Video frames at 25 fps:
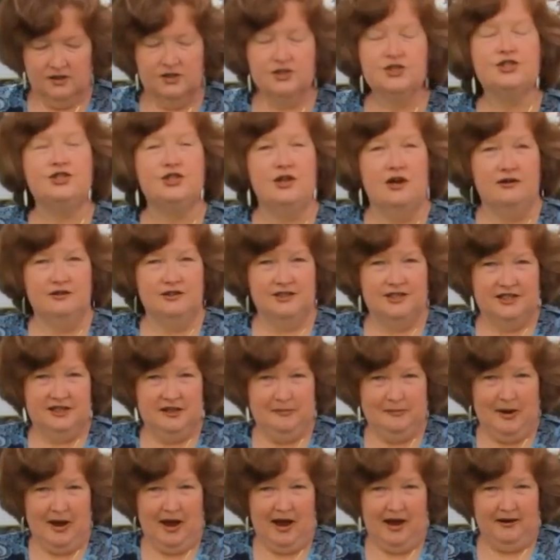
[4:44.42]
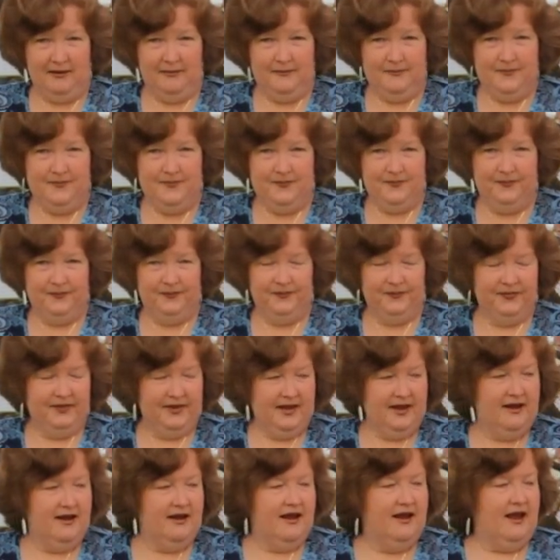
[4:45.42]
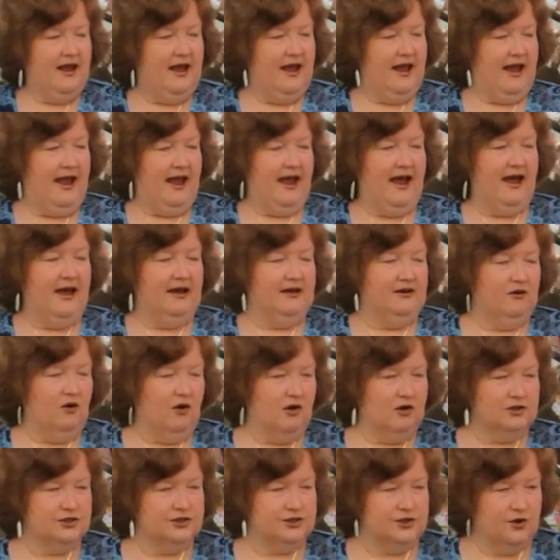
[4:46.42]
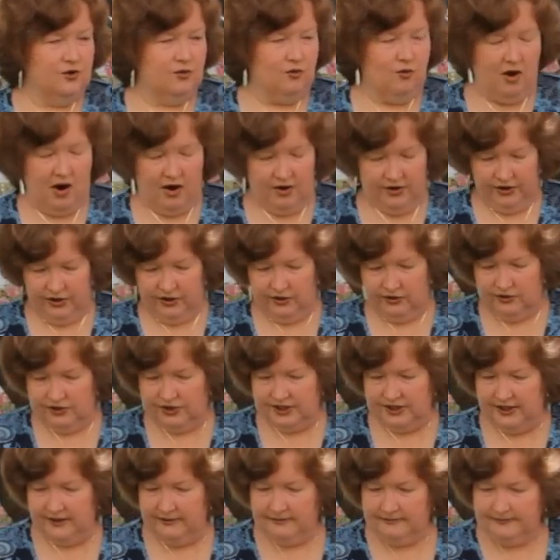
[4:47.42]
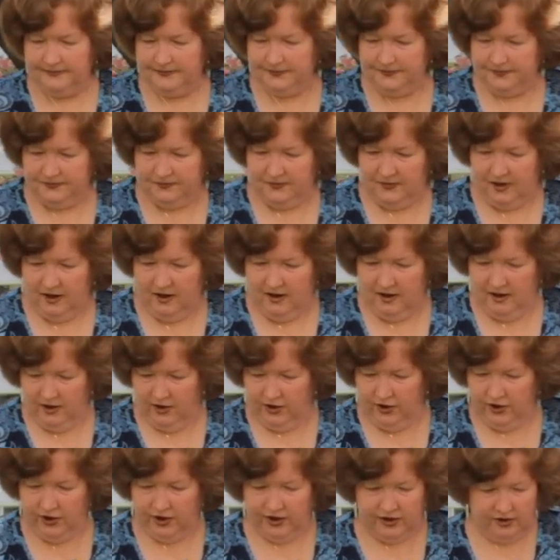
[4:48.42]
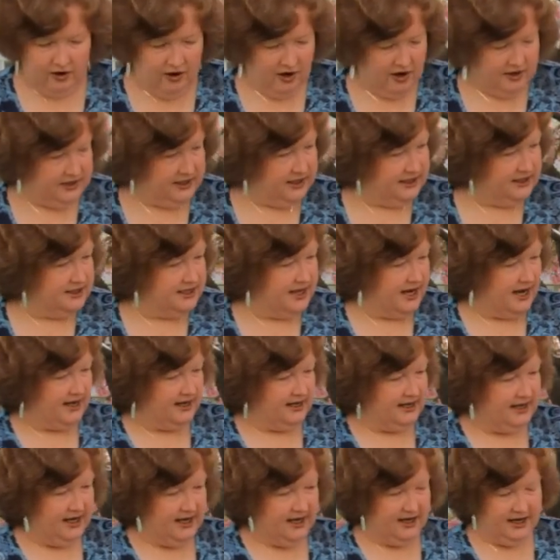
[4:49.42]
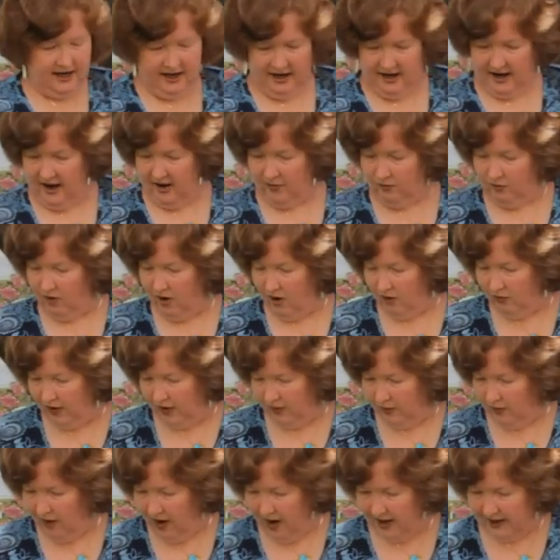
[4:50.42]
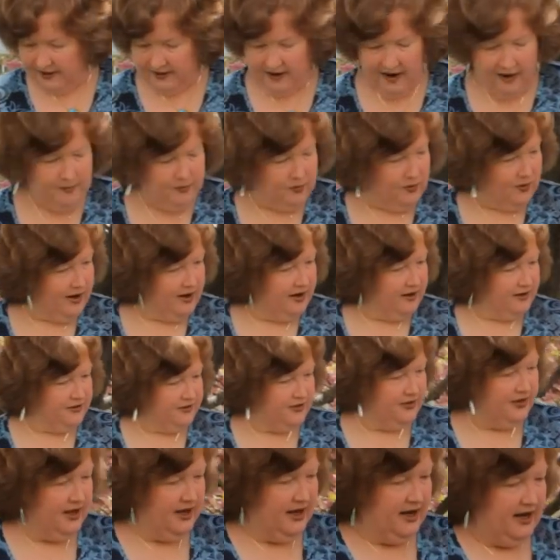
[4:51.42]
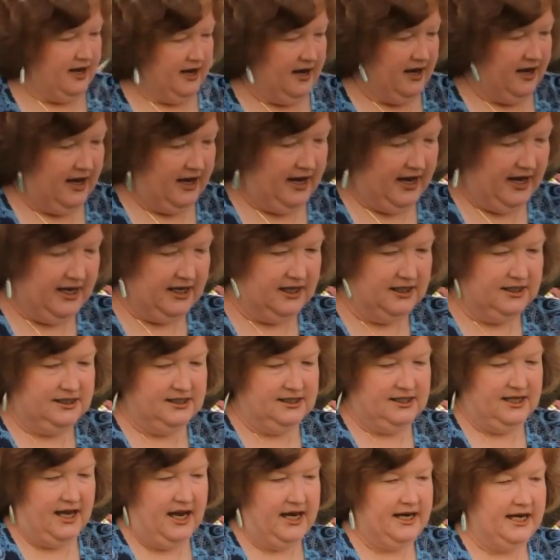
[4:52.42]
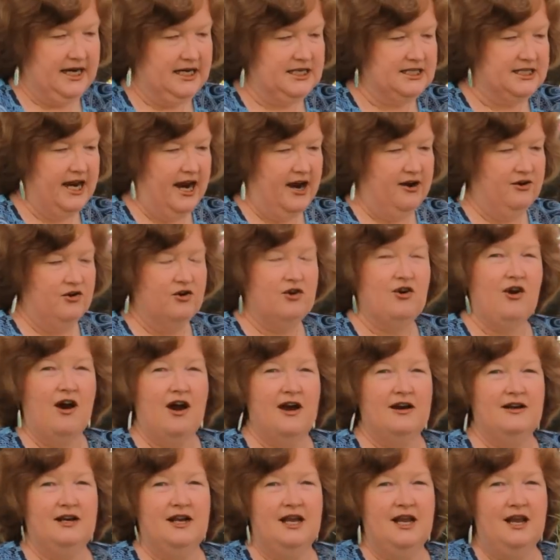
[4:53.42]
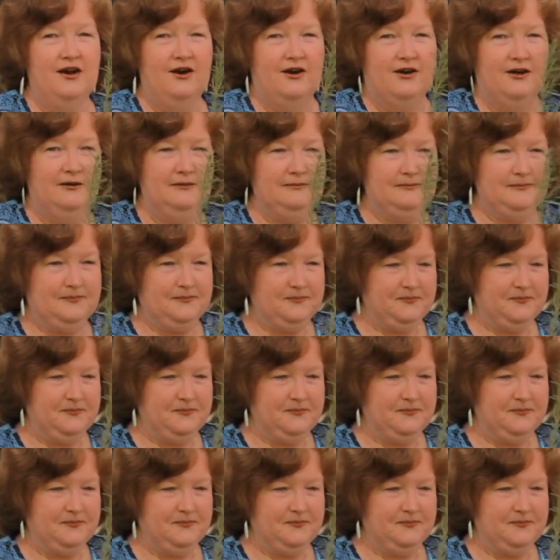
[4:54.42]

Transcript: stones at the bottom, and also while using good gardening technique. And what we wind up with is a container garden here